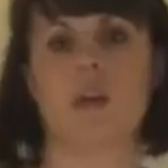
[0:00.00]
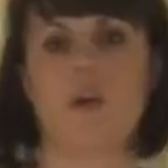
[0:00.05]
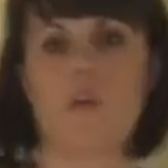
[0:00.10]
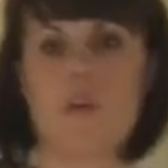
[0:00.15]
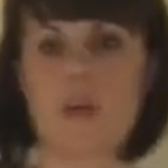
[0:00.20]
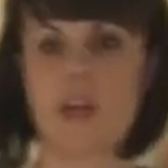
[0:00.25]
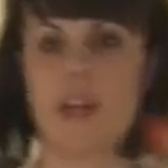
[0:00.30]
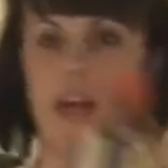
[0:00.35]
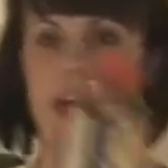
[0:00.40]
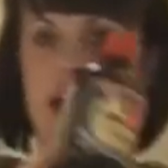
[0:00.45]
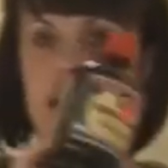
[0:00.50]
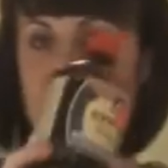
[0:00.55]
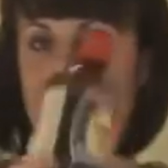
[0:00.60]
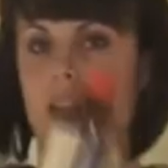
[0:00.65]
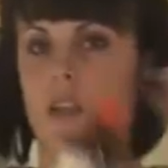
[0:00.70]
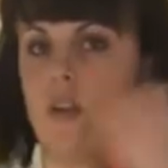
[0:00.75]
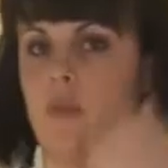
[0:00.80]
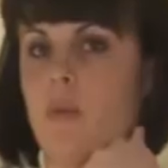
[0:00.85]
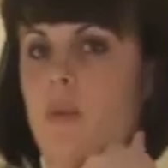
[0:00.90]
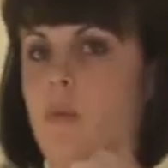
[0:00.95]
Now we're going to add a
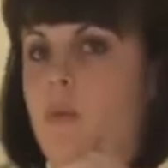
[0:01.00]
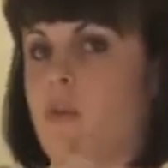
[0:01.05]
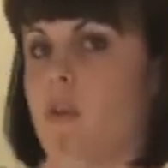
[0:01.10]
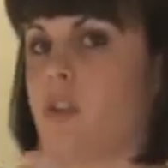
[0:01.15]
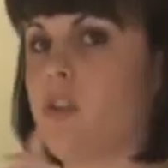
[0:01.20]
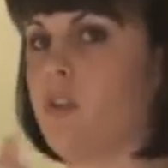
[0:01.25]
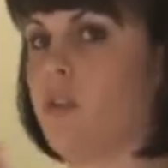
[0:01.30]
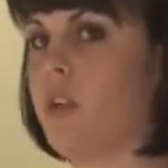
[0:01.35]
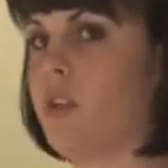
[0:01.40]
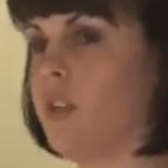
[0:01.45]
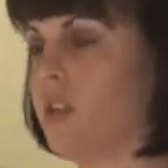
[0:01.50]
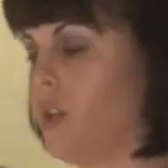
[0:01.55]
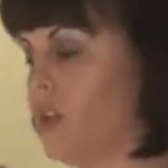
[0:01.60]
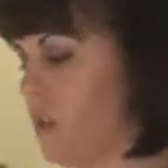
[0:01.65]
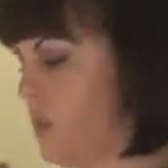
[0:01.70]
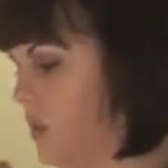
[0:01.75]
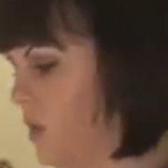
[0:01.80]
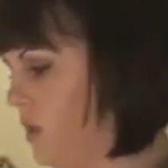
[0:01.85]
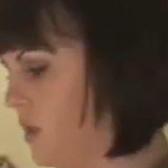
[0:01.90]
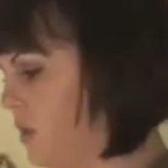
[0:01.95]
little bit more soy
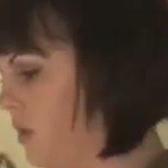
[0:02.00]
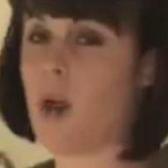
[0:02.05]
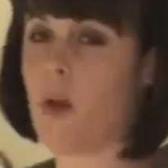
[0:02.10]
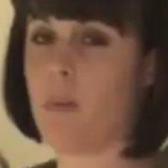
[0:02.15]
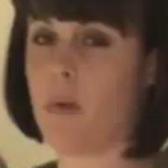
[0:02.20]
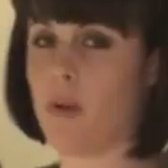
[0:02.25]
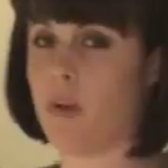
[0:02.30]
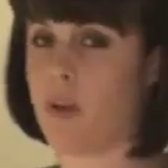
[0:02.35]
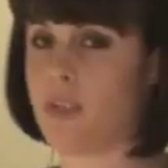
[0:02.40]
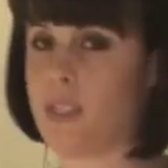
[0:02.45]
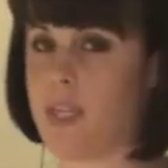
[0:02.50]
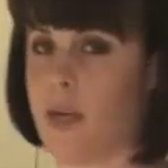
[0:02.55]
sauce, about a